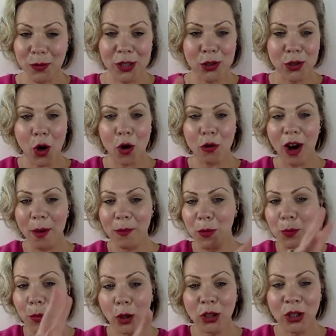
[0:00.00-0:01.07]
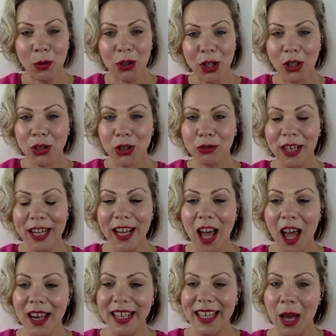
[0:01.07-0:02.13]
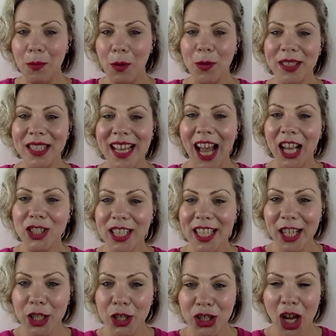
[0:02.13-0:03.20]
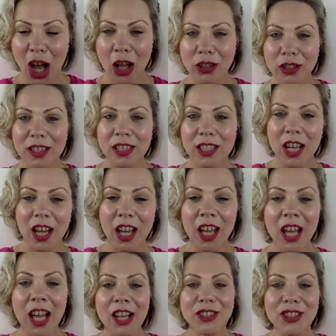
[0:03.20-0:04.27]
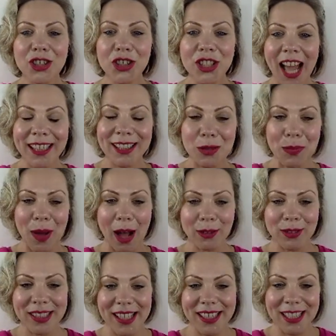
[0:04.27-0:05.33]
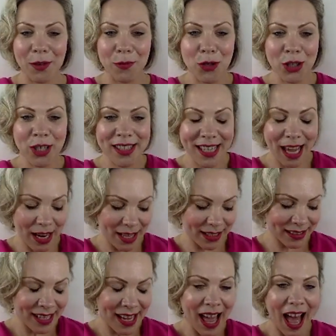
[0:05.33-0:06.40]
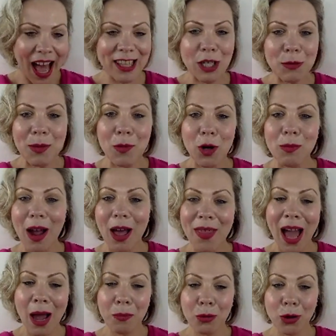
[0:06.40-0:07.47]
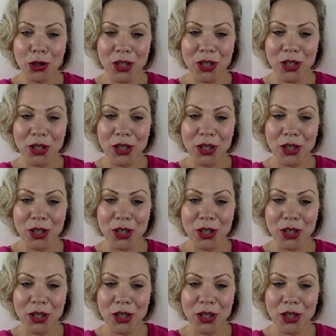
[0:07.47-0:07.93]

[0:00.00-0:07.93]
We saw the bottle on our screen earlier, but we didn't actually get a chance to chat about it. So if you could tell us a little bit more about that project.